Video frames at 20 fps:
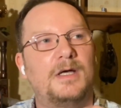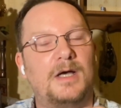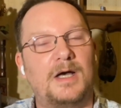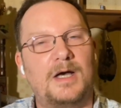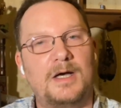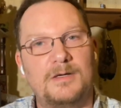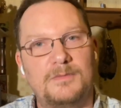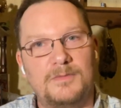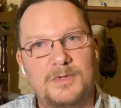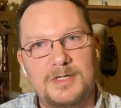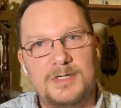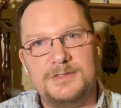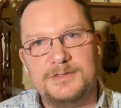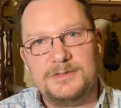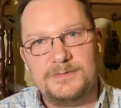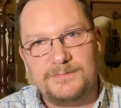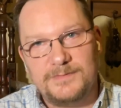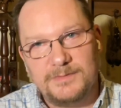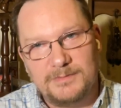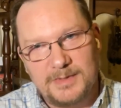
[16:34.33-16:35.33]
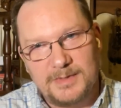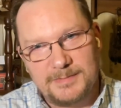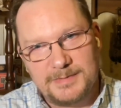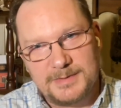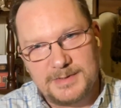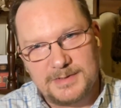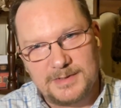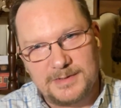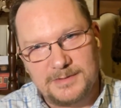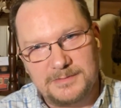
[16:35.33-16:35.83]
I watched a few
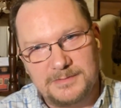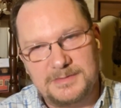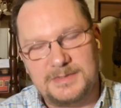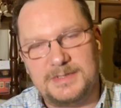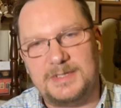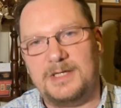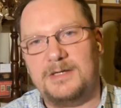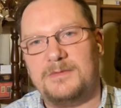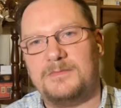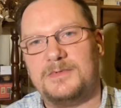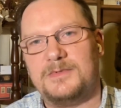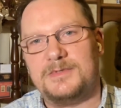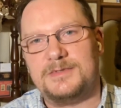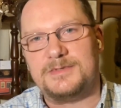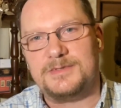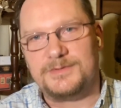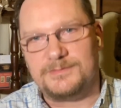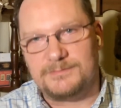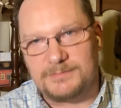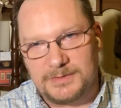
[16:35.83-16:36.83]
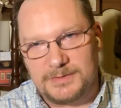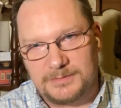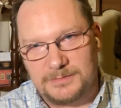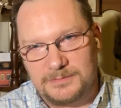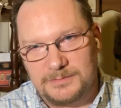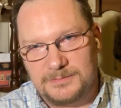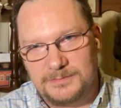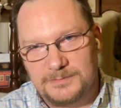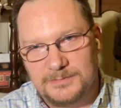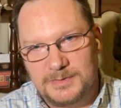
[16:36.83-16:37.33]
episodes and was through.
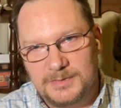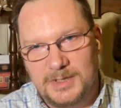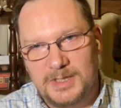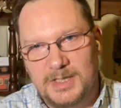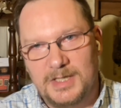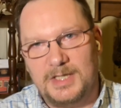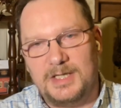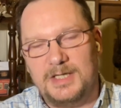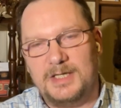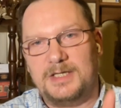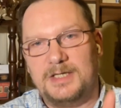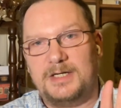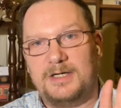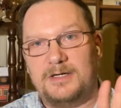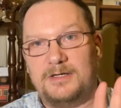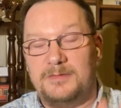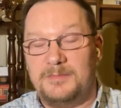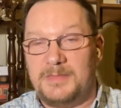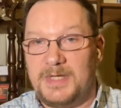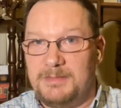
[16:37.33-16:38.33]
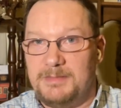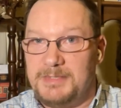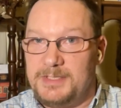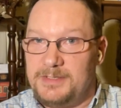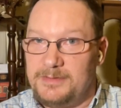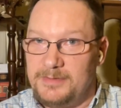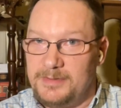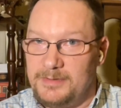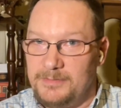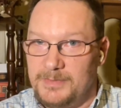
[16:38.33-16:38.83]
Now it may be
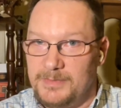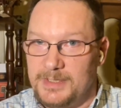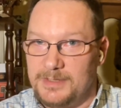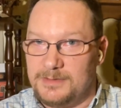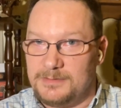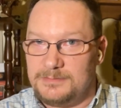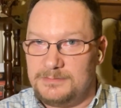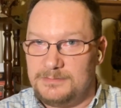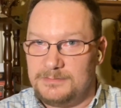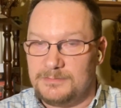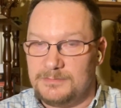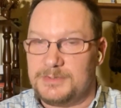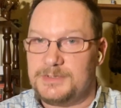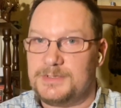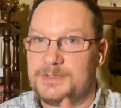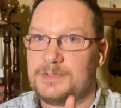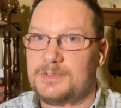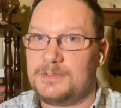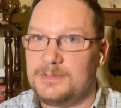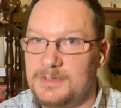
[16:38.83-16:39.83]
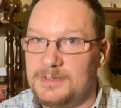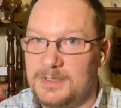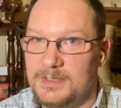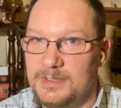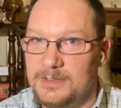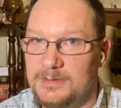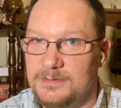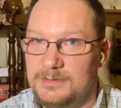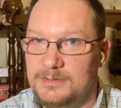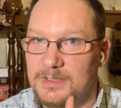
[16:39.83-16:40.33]
doing well, which is a good
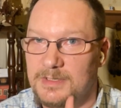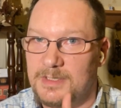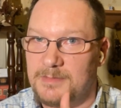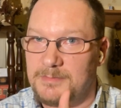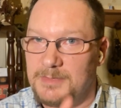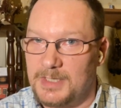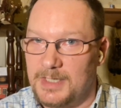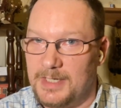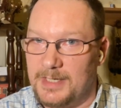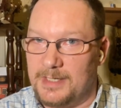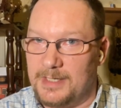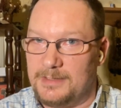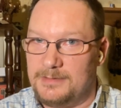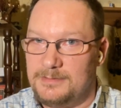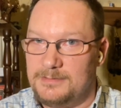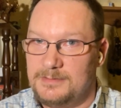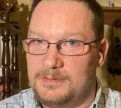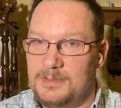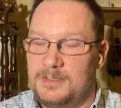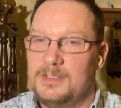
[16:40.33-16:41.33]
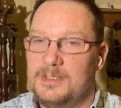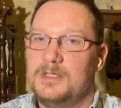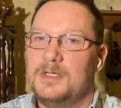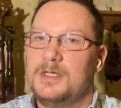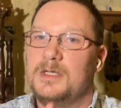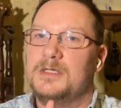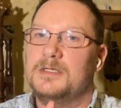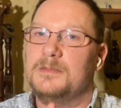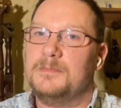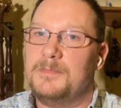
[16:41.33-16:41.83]
thing, and I'm glad.
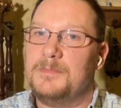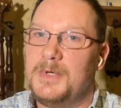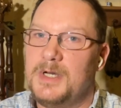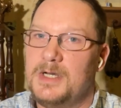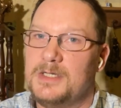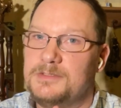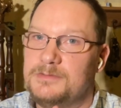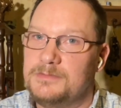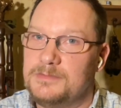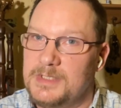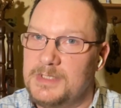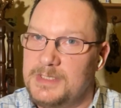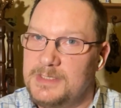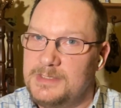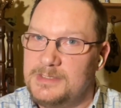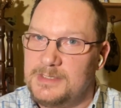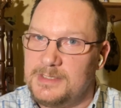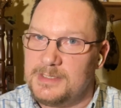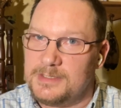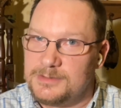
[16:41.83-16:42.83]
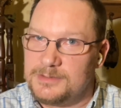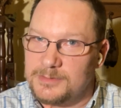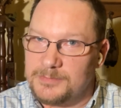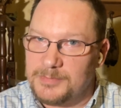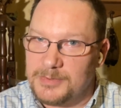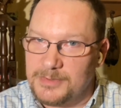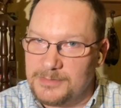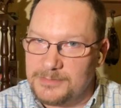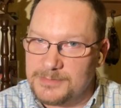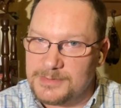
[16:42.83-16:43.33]
But you need to get your
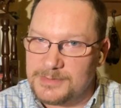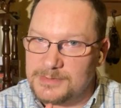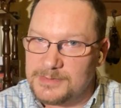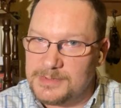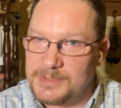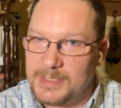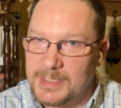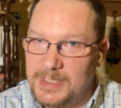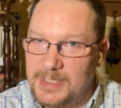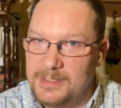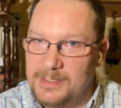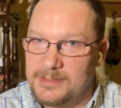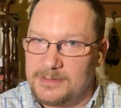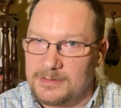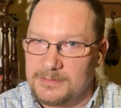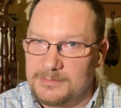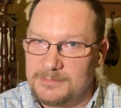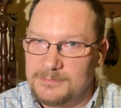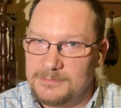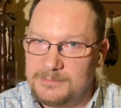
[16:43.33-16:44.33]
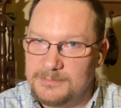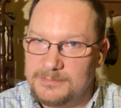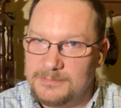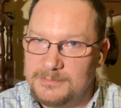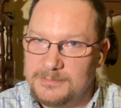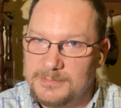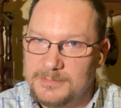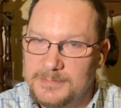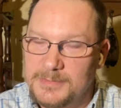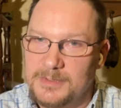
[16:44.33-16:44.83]
producers together.
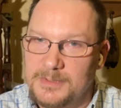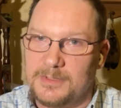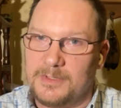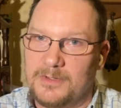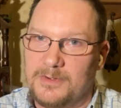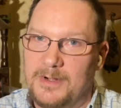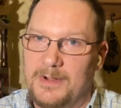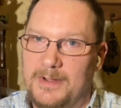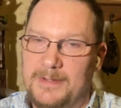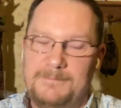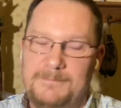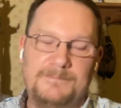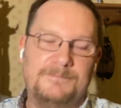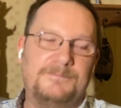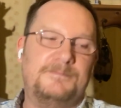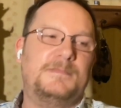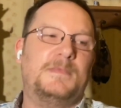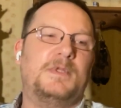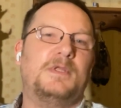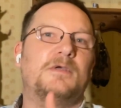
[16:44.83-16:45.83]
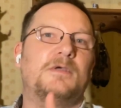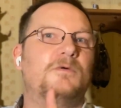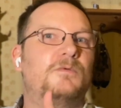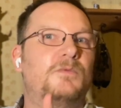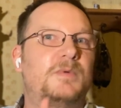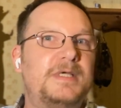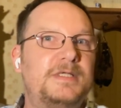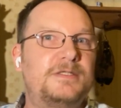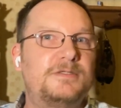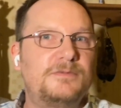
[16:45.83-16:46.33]
Alright?
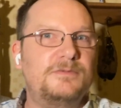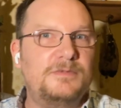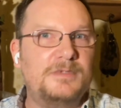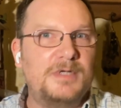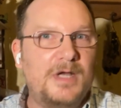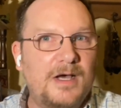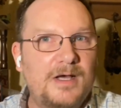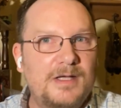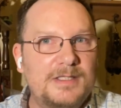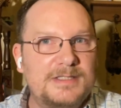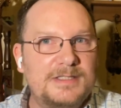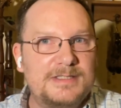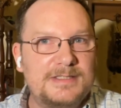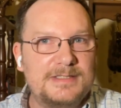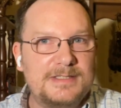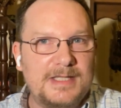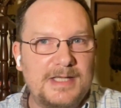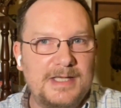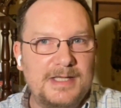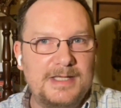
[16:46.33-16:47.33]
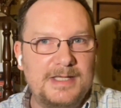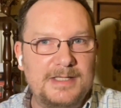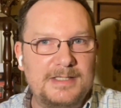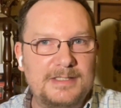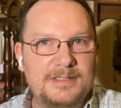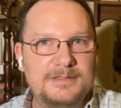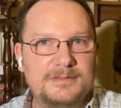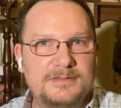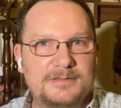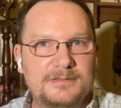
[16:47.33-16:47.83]
We do not say